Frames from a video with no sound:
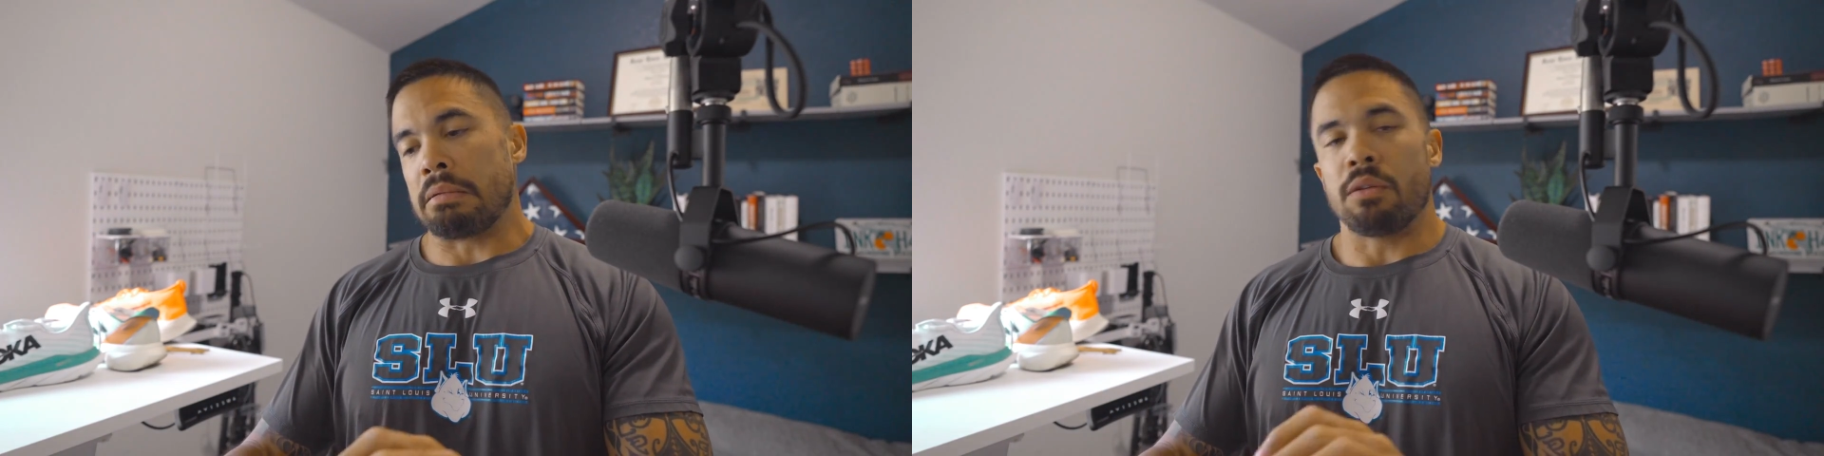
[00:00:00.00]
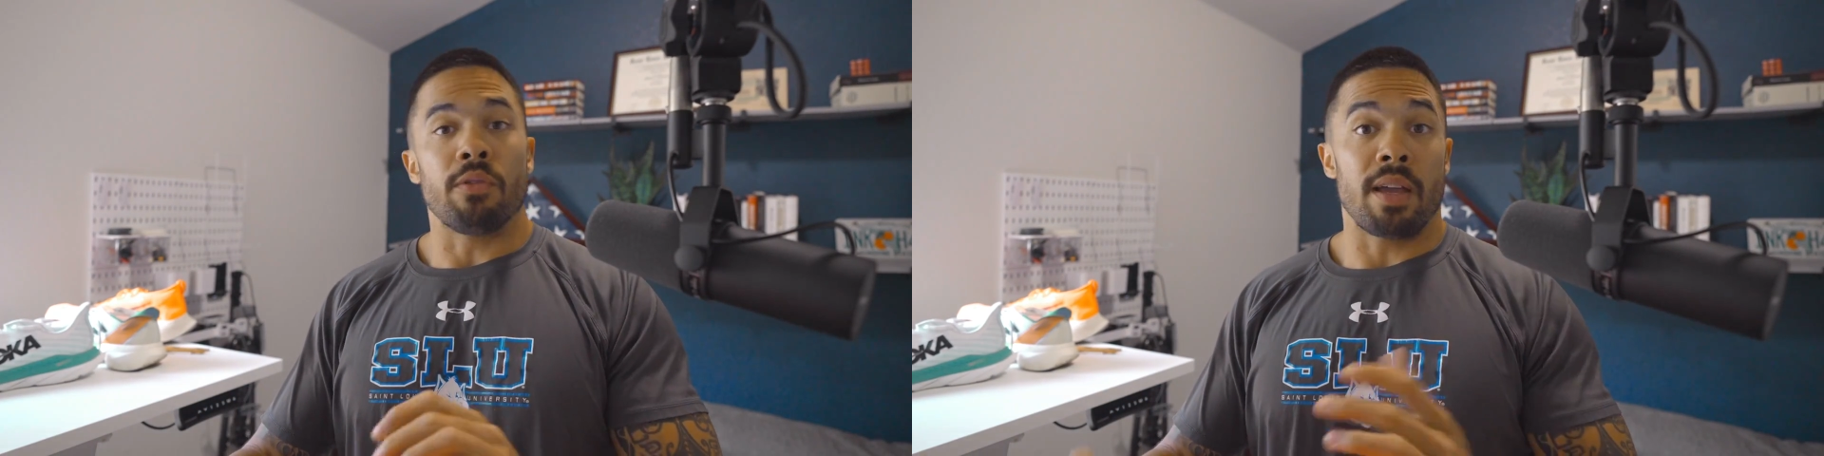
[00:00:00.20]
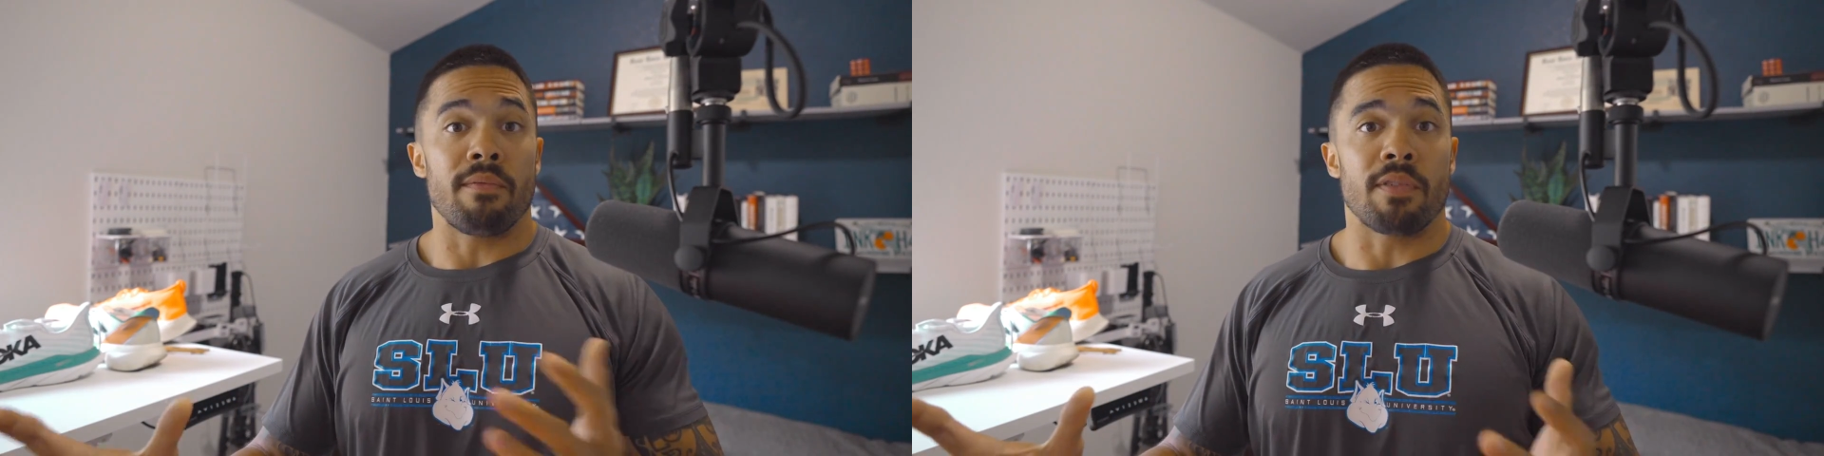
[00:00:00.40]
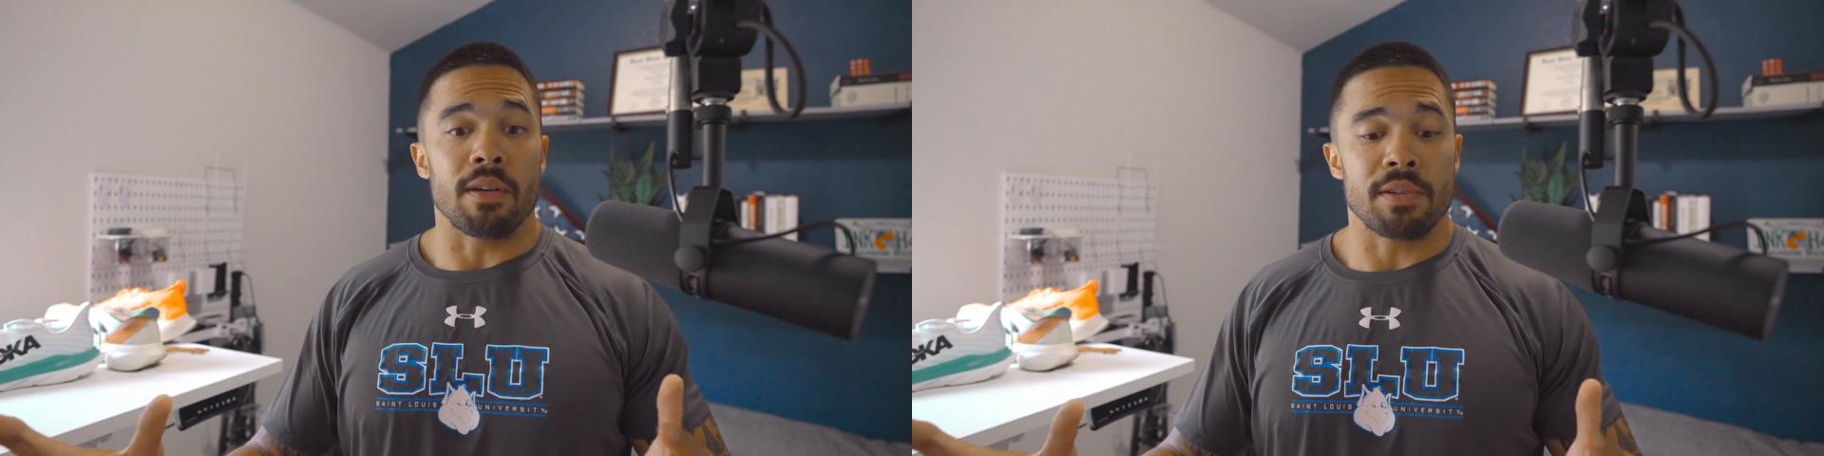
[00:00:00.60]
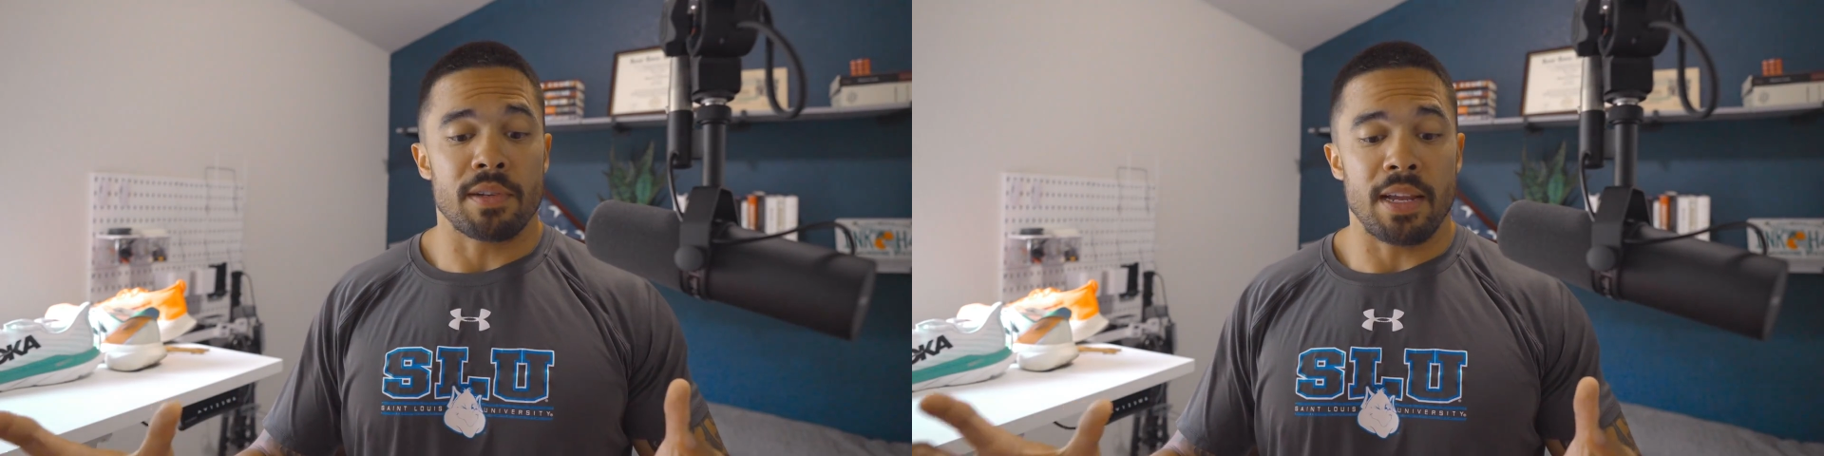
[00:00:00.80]
who came
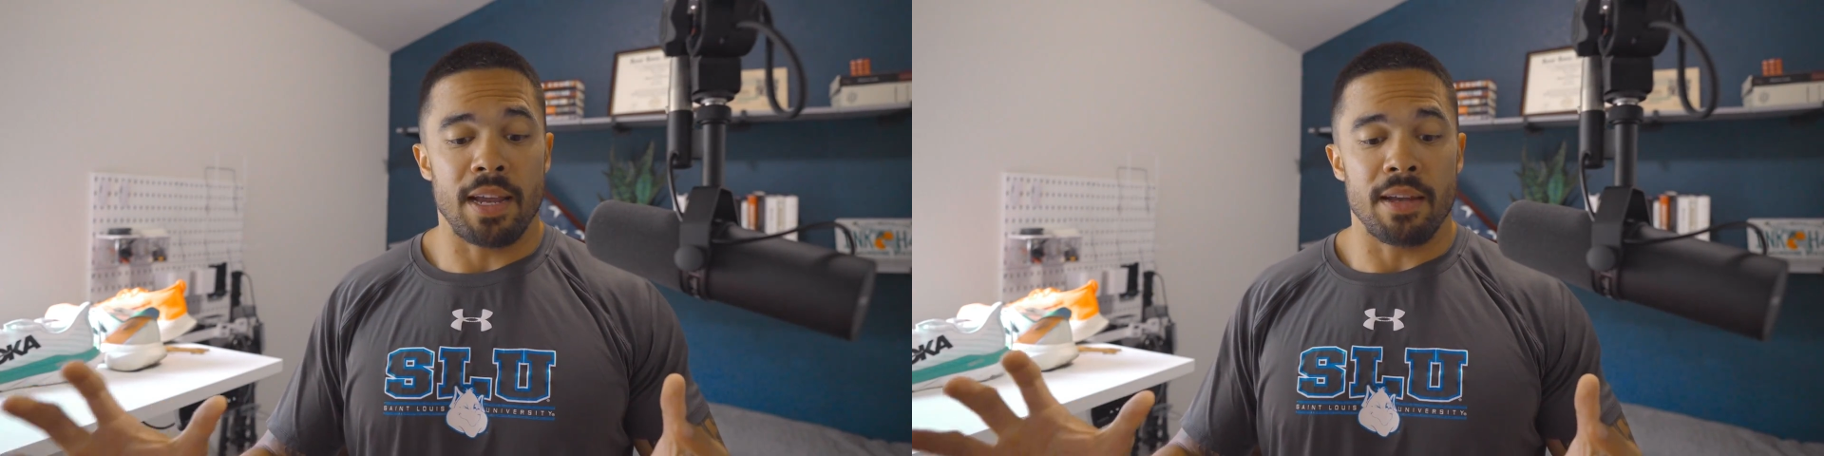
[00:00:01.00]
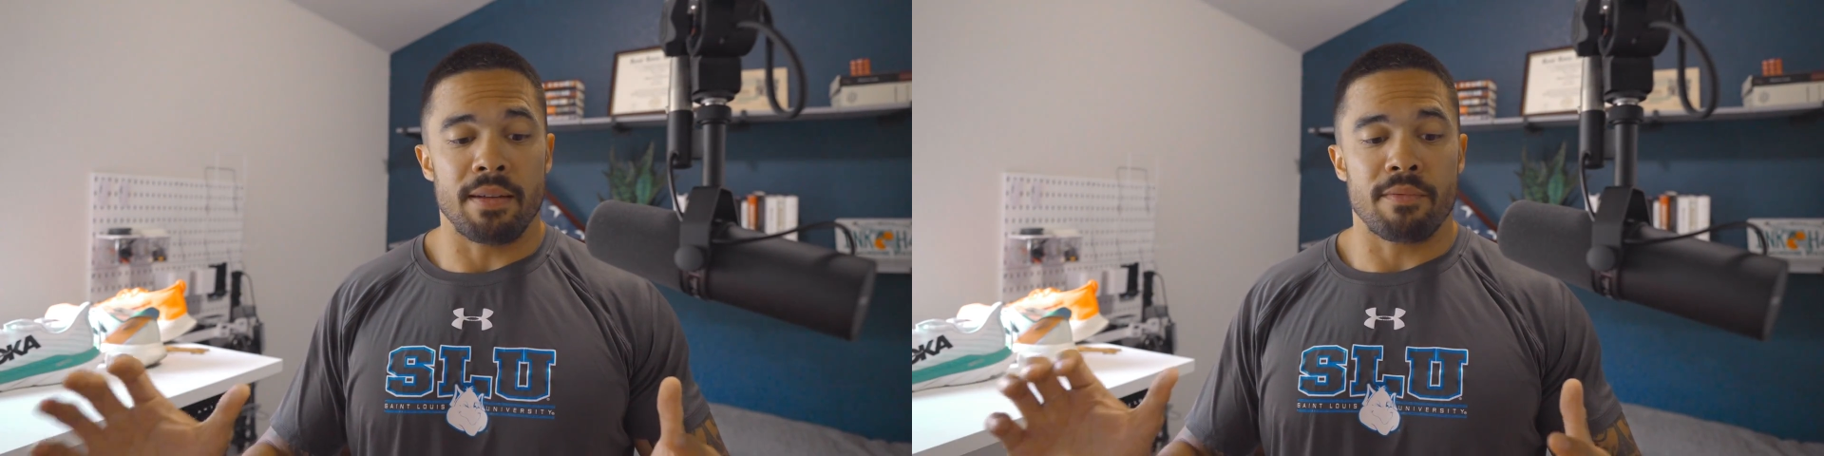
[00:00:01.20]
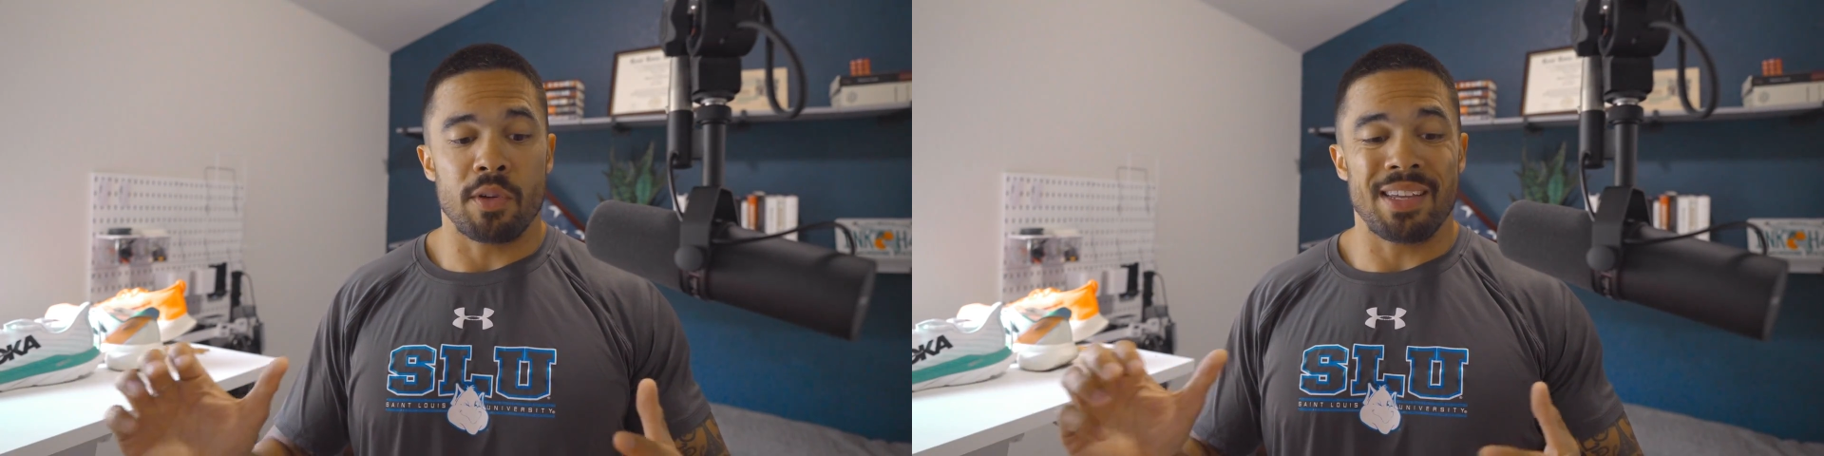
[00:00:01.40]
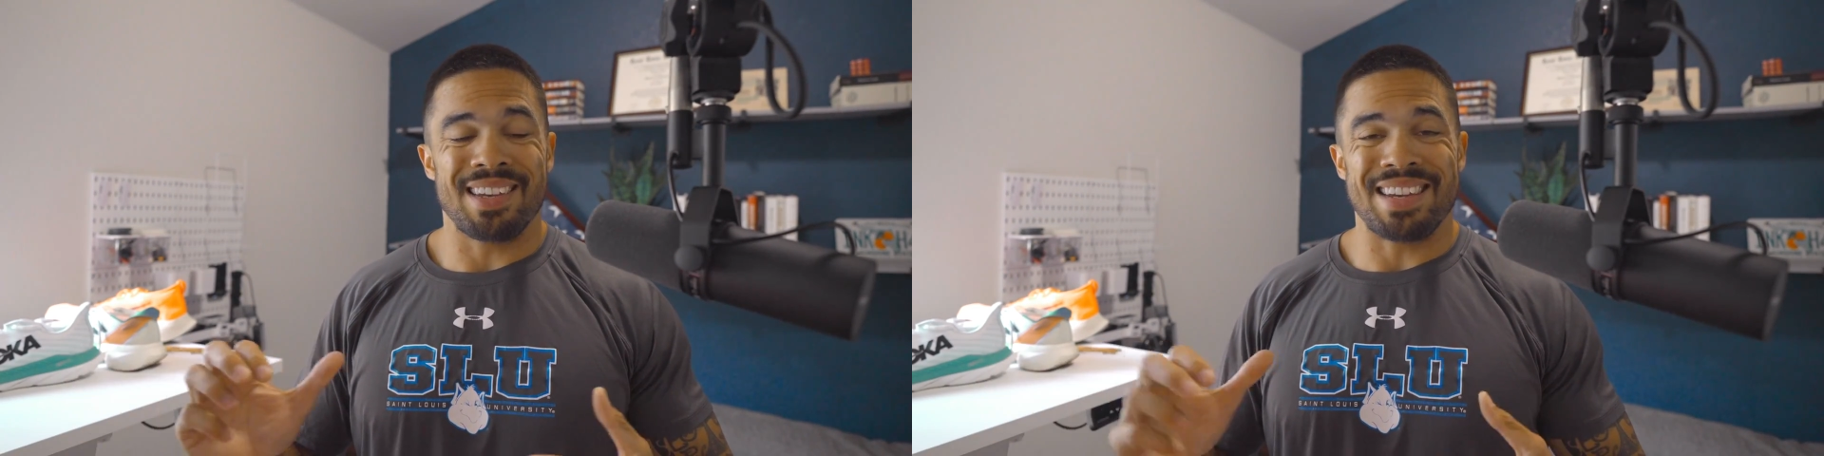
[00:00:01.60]
first? And really,